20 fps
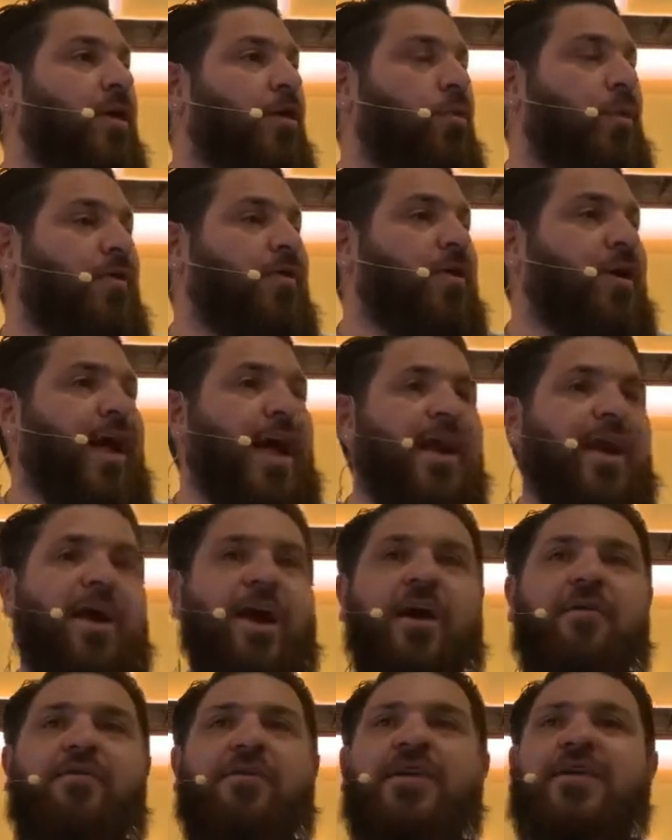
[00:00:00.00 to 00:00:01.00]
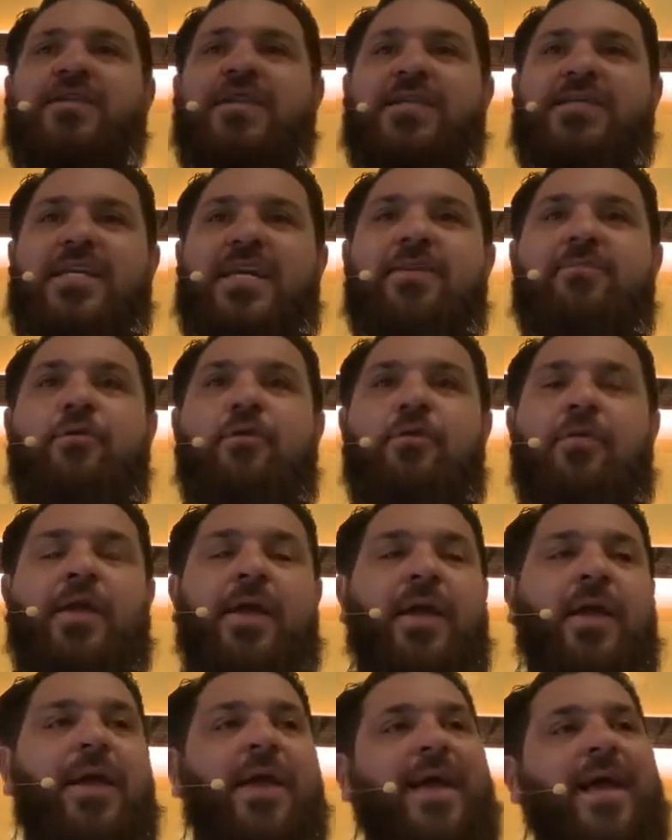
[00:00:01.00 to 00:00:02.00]
with your head uncovered is this evil
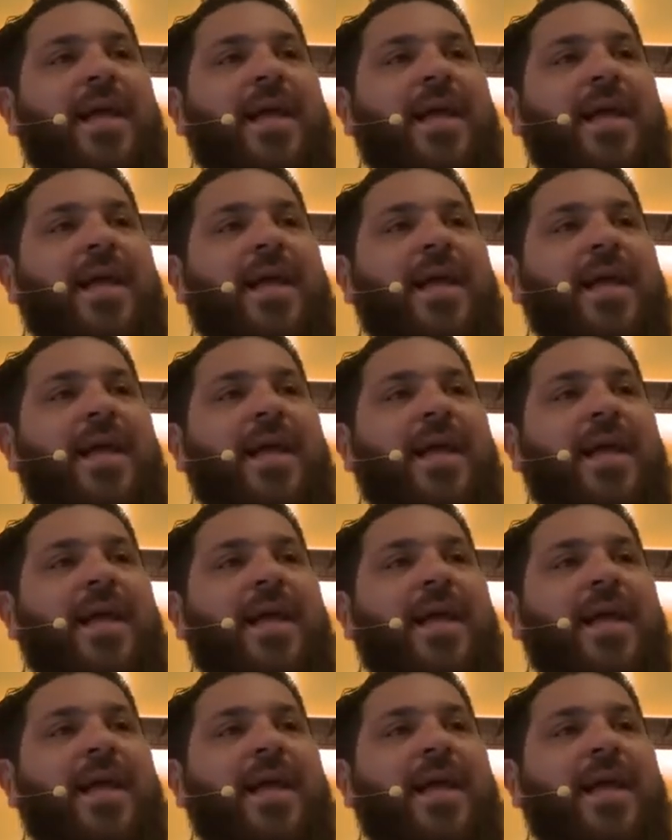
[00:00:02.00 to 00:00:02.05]
thing.